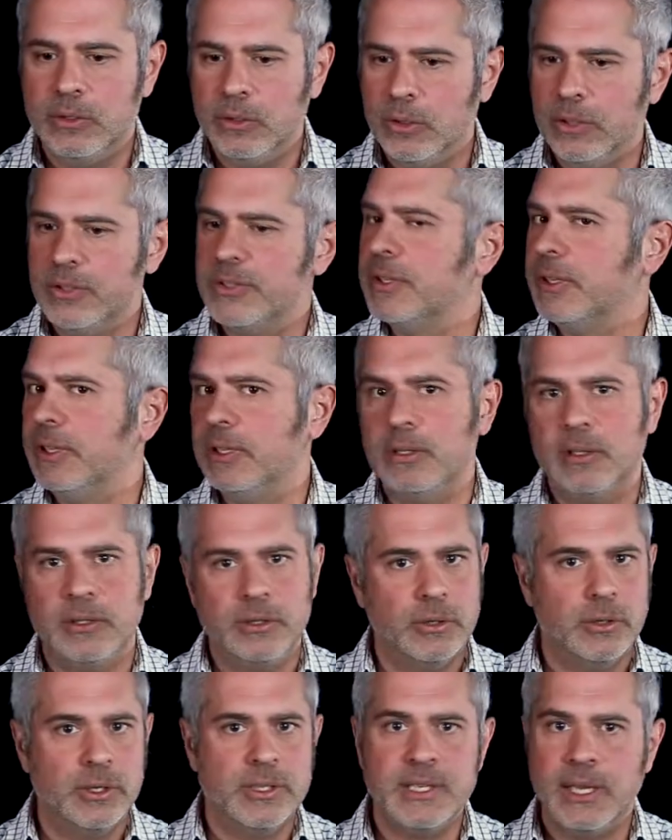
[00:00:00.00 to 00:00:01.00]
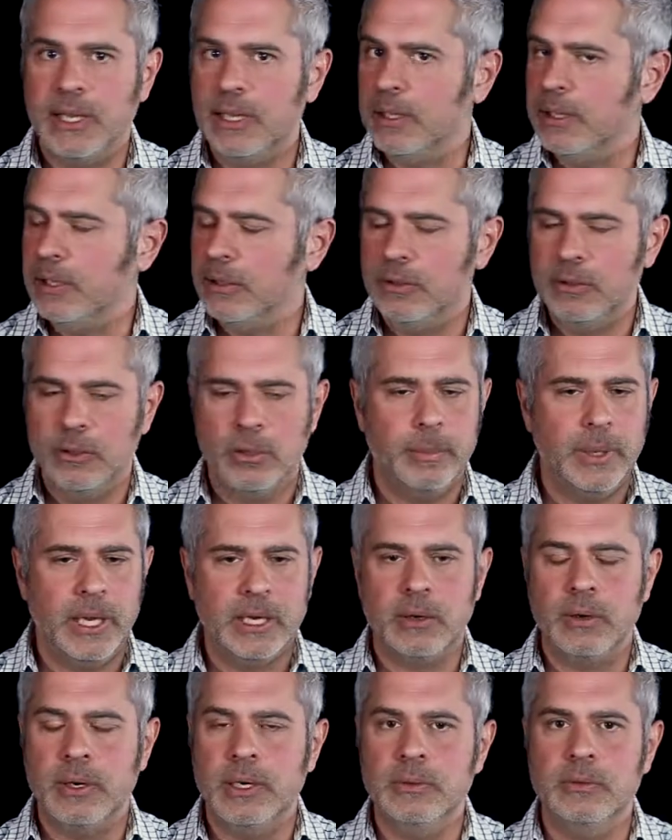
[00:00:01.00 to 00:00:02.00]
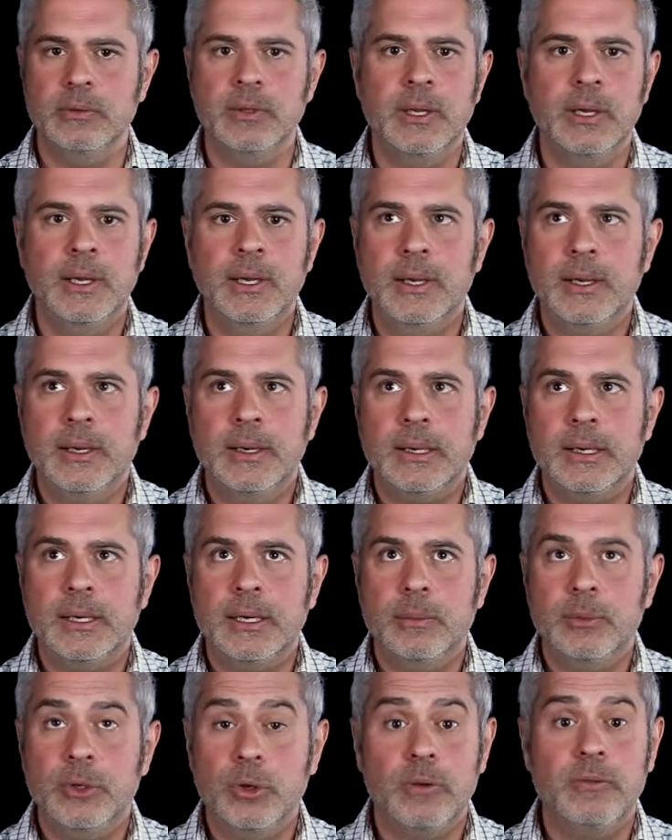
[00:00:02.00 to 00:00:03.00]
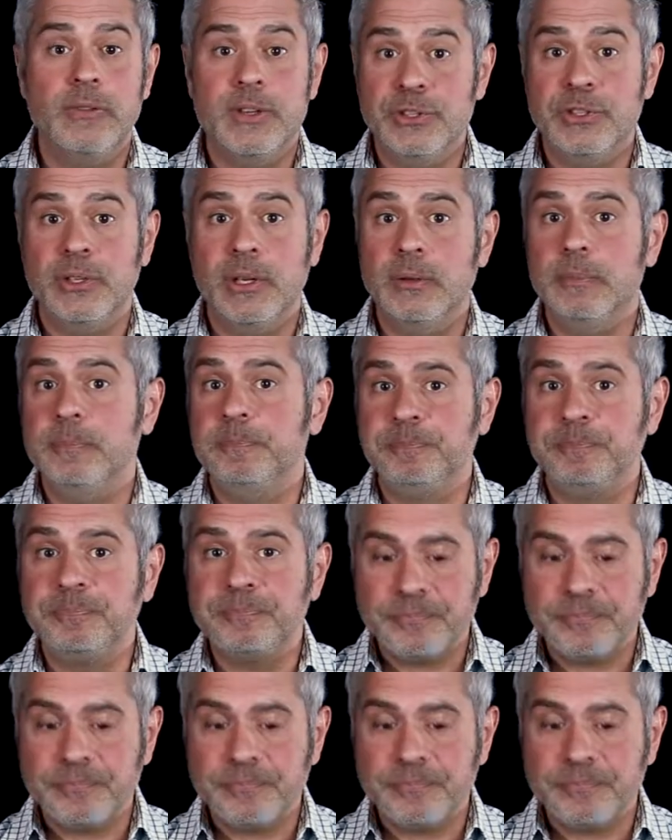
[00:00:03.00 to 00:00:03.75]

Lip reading: your skill, your talent, your background, your vision.